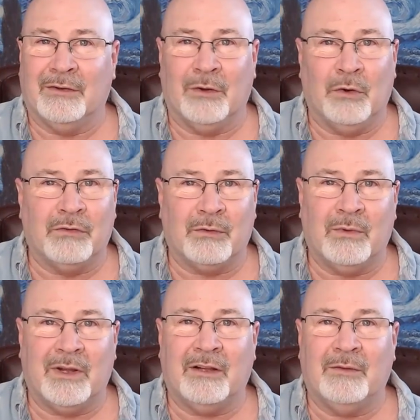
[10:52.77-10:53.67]

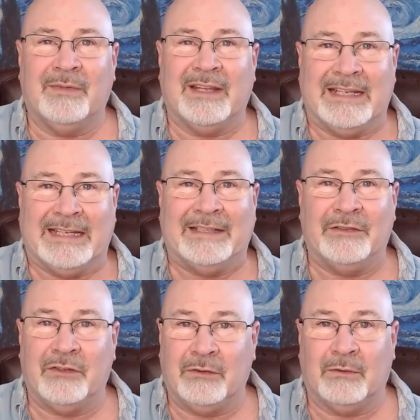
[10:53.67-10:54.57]
Overwhelm
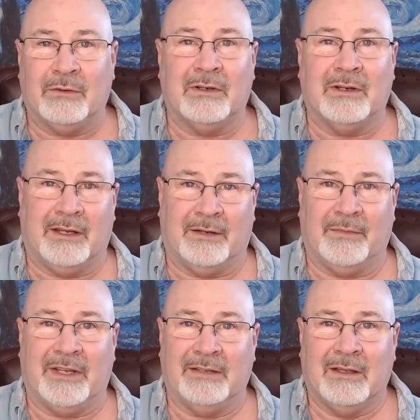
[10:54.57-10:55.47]
is your
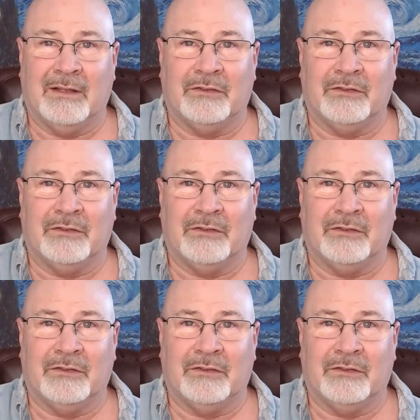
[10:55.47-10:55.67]
enemy.